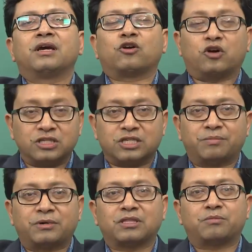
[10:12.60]

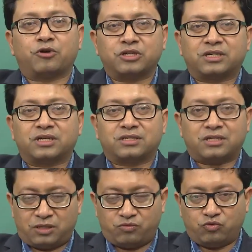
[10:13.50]
concept and the project as
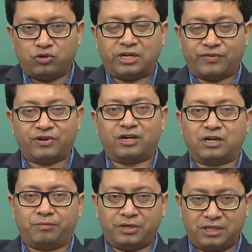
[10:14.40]
such would
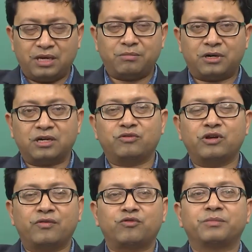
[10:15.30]
definitely be there, but you
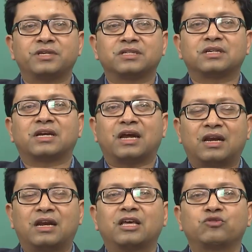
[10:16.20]
have to basically
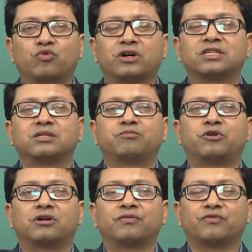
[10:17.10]
analyze what is
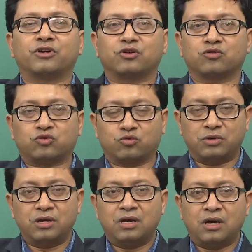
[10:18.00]
important for you. So,
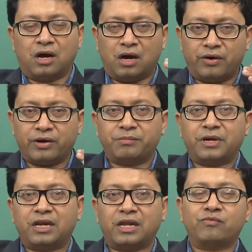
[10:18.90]
our
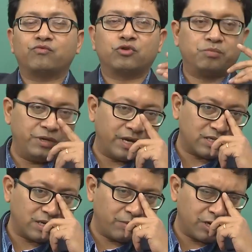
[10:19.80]
main aim would be,
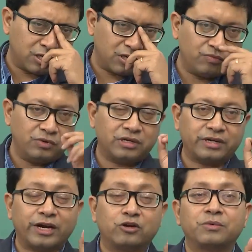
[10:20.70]
as I mentioned, we will
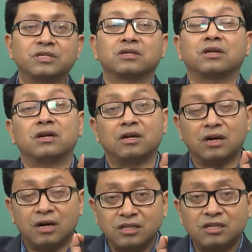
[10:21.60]
trying to basically
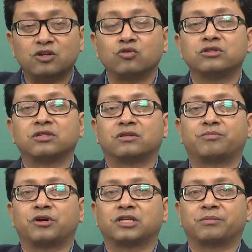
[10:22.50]
learn the tools of the
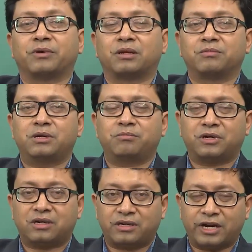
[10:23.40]
project management,
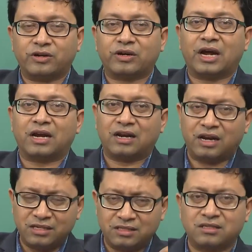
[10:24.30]
but trying to
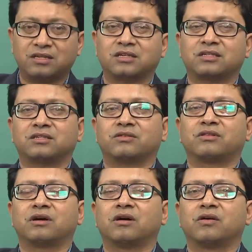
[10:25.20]
analyze the success
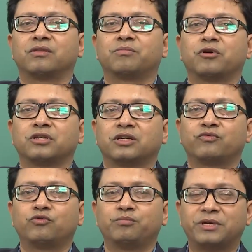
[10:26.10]
of the project
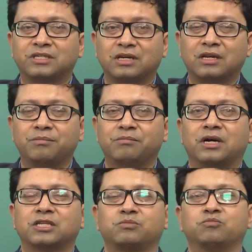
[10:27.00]
would basically be
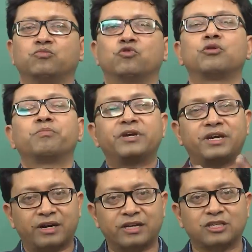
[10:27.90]
much more
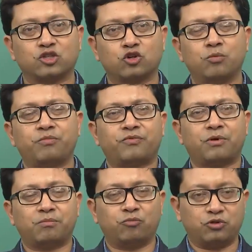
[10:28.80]
bigger in scope
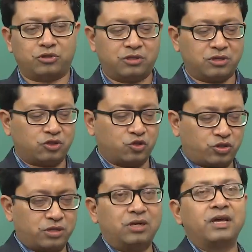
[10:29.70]
from both the
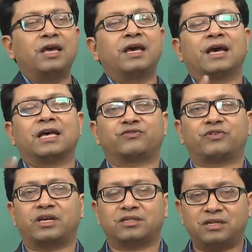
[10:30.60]
social as
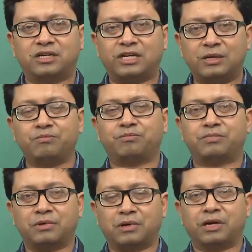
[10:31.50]
well as the team
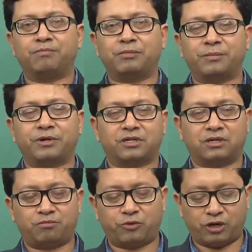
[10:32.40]

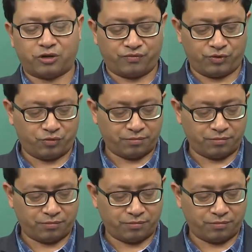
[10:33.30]
implementation point of view.